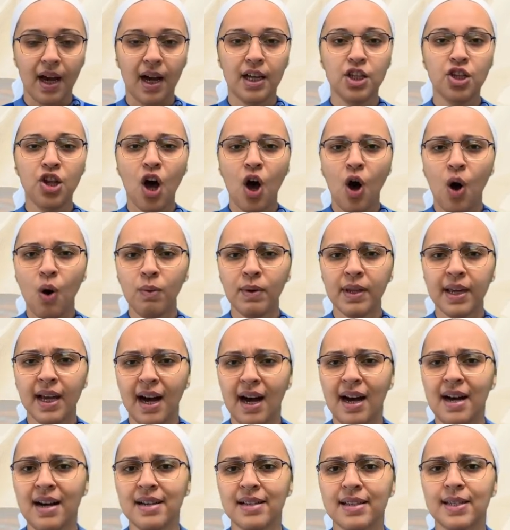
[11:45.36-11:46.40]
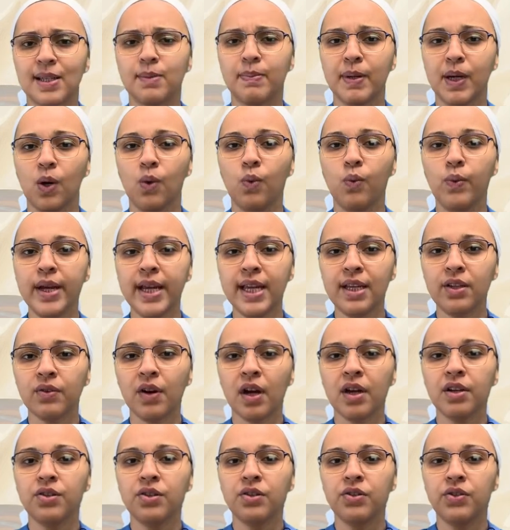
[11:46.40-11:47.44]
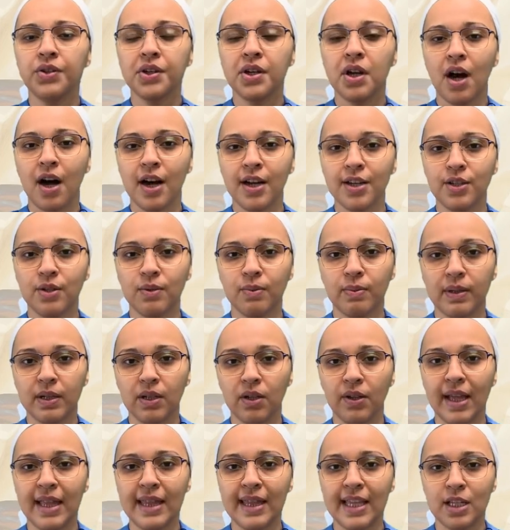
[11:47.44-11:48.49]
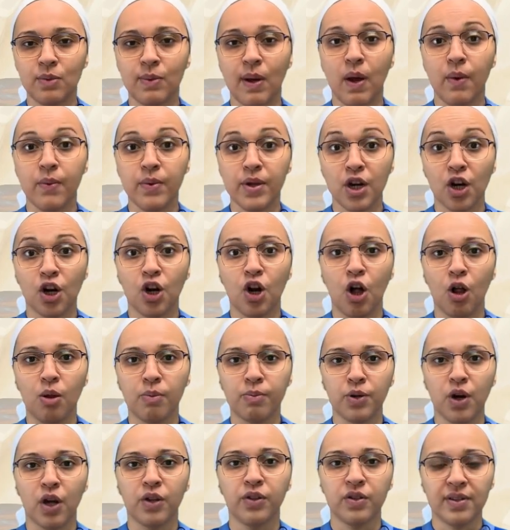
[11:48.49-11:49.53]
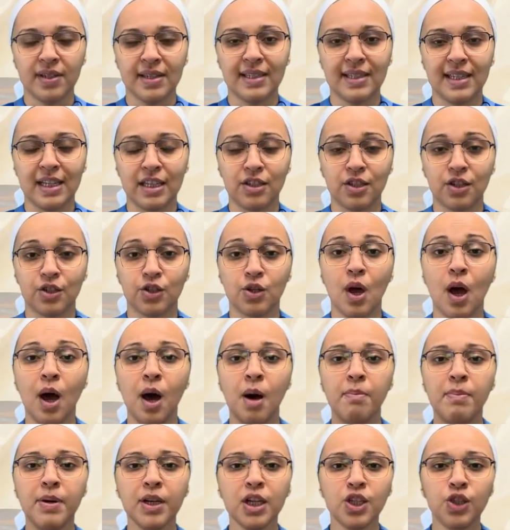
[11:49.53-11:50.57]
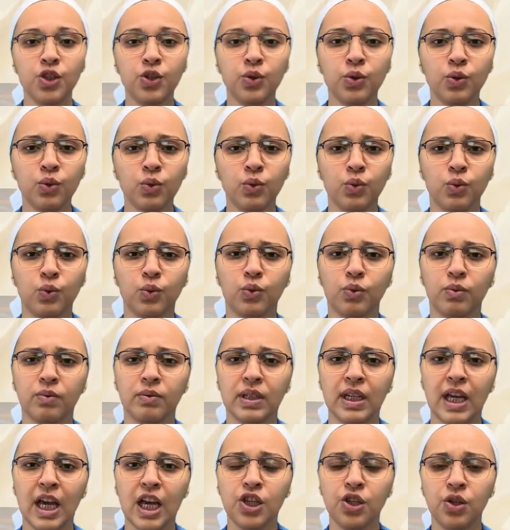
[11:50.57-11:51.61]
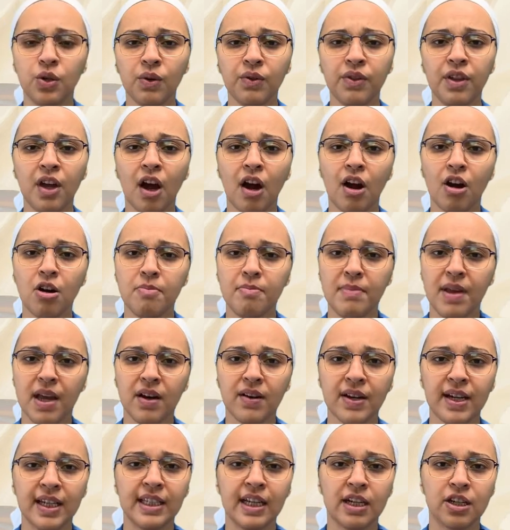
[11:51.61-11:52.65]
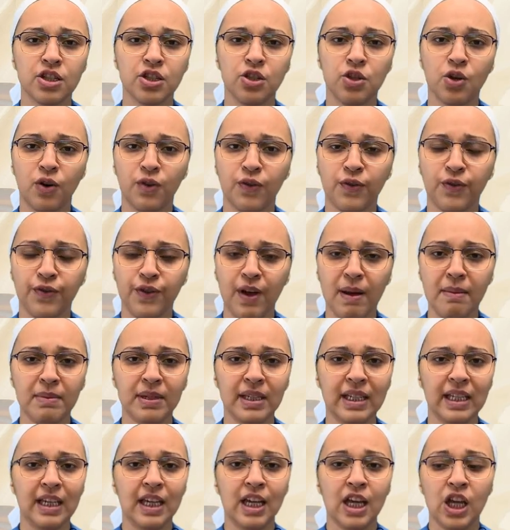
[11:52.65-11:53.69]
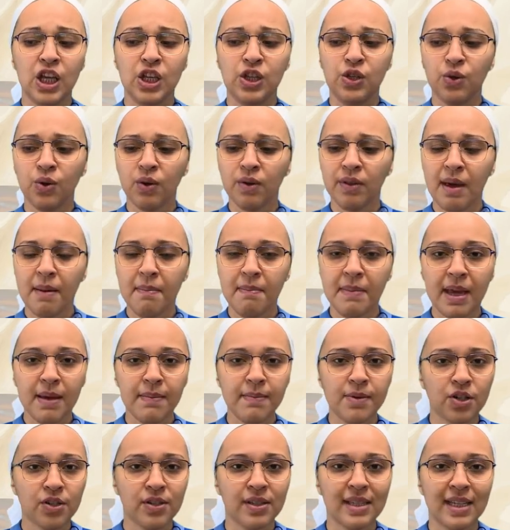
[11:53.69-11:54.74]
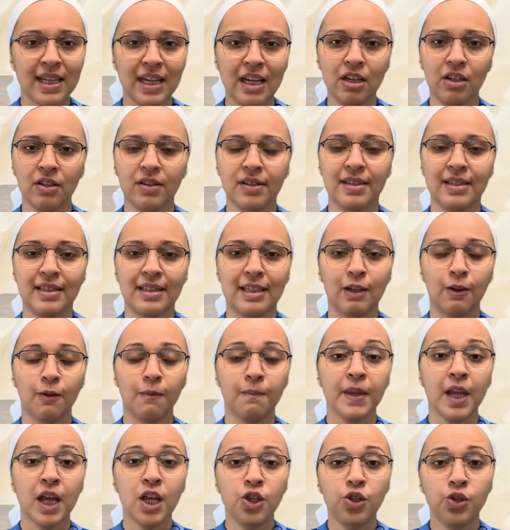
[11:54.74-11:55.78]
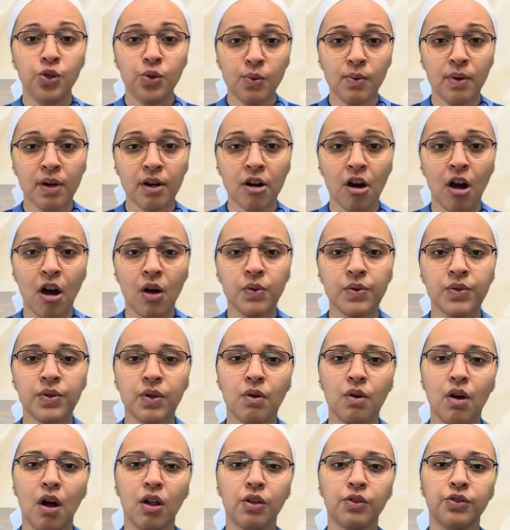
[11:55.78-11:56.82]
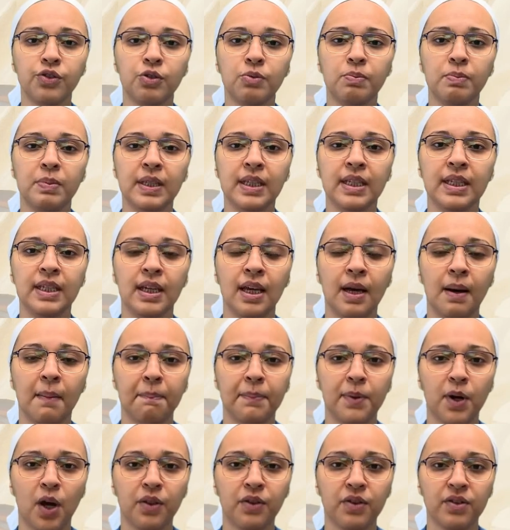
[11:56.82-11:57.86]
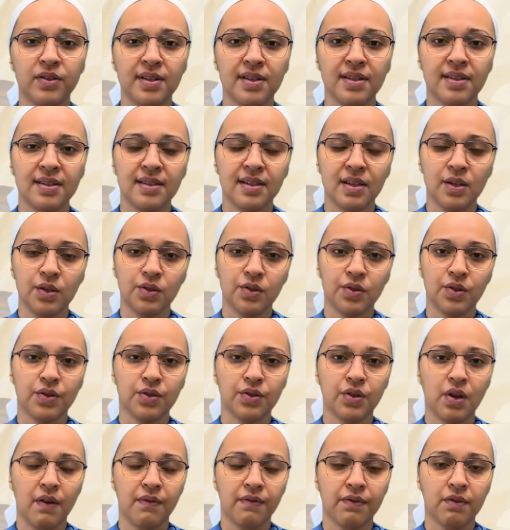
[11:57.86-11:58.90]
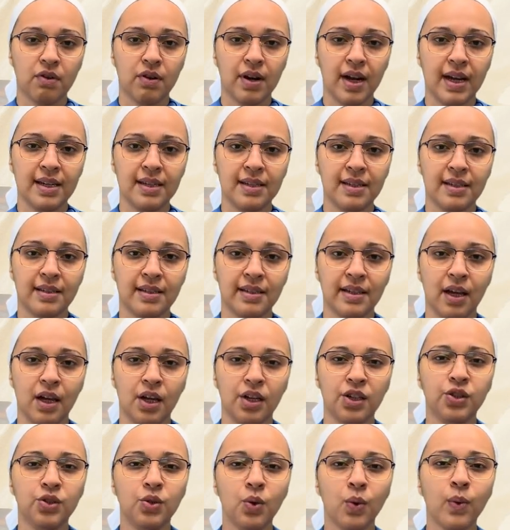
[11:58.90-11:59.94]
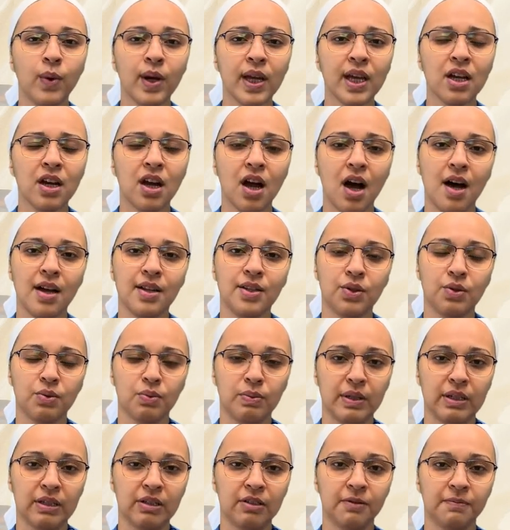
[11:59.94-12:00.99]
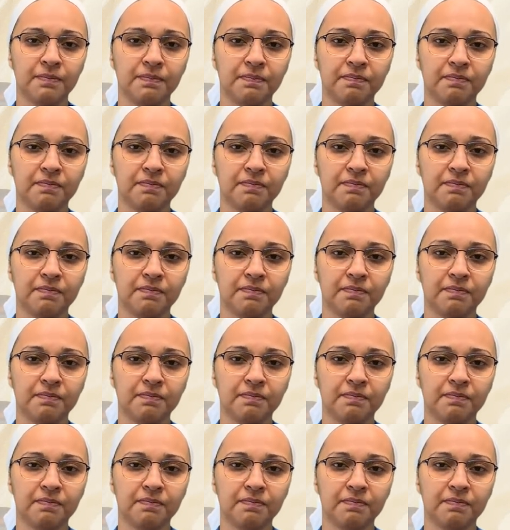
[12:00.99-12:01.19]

not only us, but we try to do God's will, and that's why we are called brothers and sisters. But you, you that are married are in your family, you that maybe are single still, you are also called to be brothers and sisters of Christ, doing God's will.